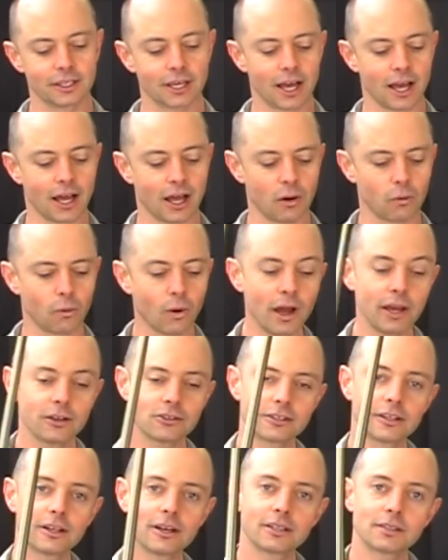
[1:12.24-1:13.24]
why
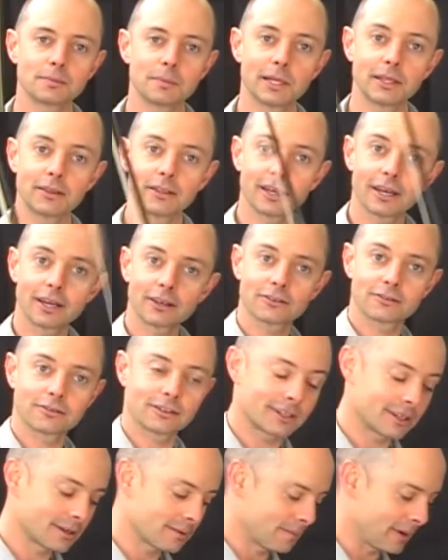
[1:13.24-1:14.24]
should I spend the
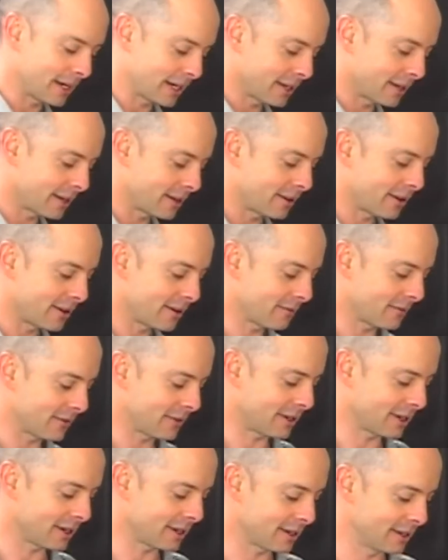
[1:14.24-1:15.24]
extra money and go for
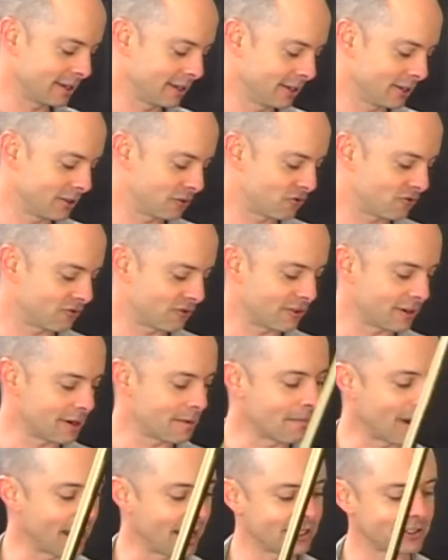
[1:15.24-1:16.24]
the Struna
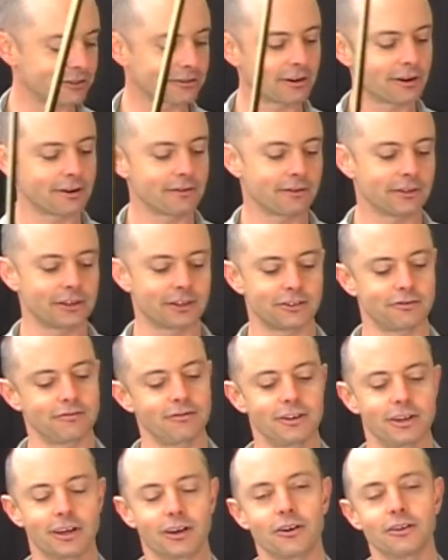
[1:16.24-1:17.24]
Master over the
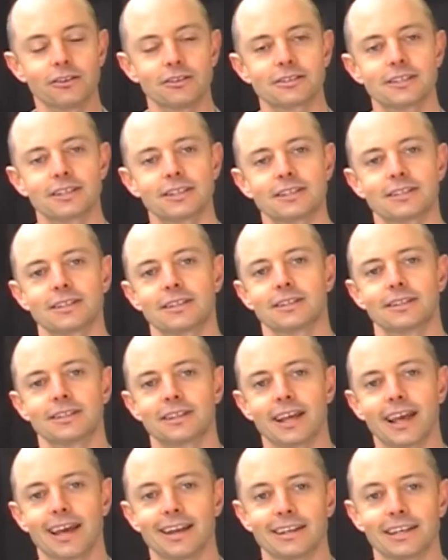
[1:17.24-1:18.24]
Struna Concert, and
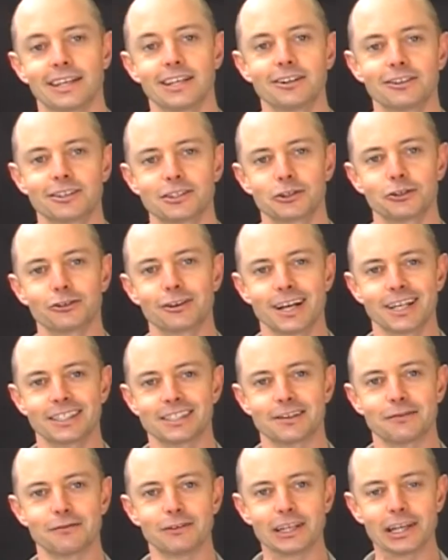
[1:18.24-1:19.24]
here is your
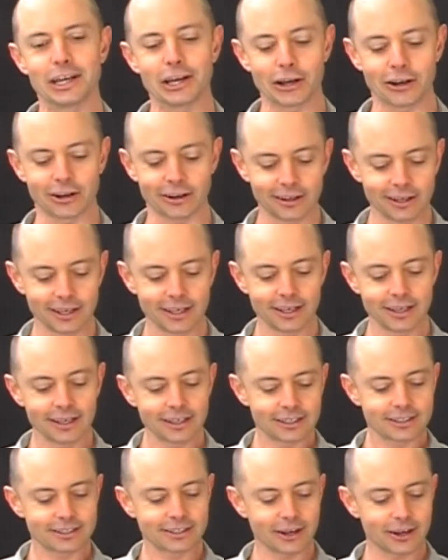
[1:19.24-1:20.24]
answer video.
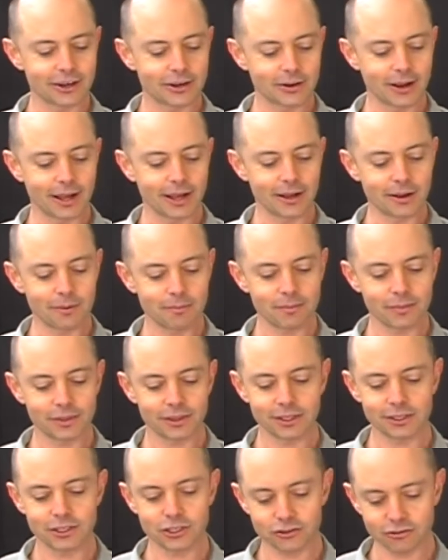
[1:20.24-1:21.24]
So
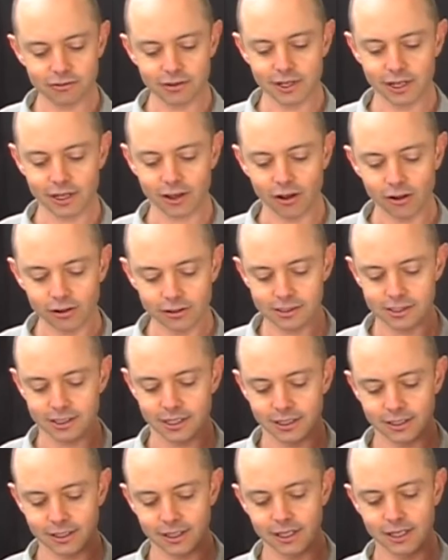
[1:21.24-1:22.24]
the Struna
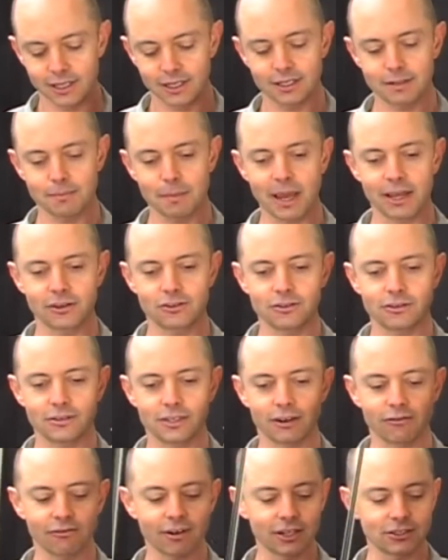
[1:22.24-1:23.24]
Concert is made
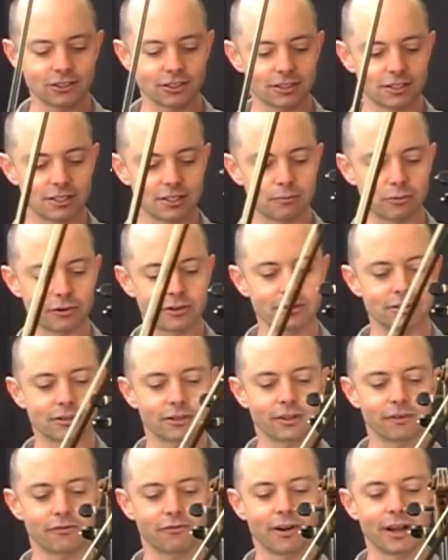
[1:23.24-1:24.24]
using Russian spruce on
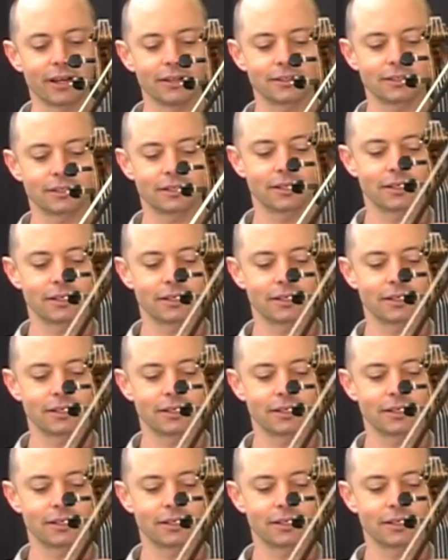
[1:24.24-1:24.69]
the front,